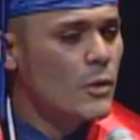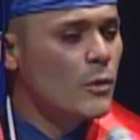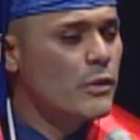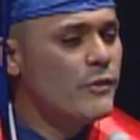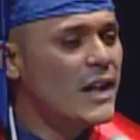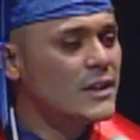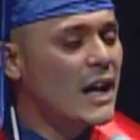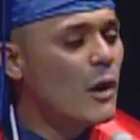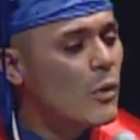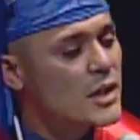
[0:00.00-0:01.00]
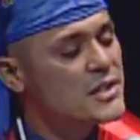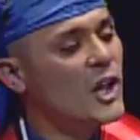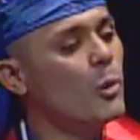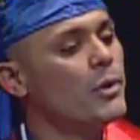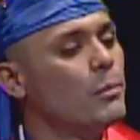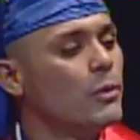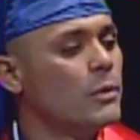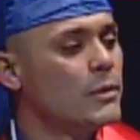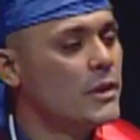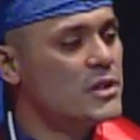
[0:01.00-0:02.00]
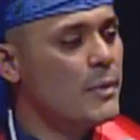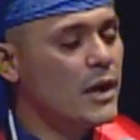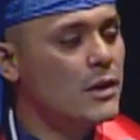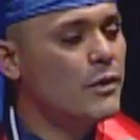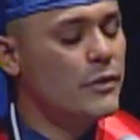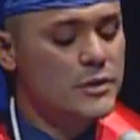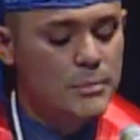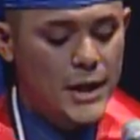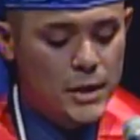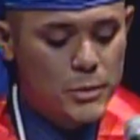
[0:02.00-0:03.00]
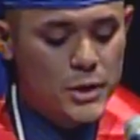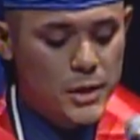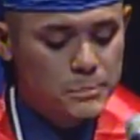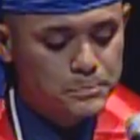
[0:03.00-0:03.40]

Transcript: or the fact that I wanted to help people and to make a difference in my community.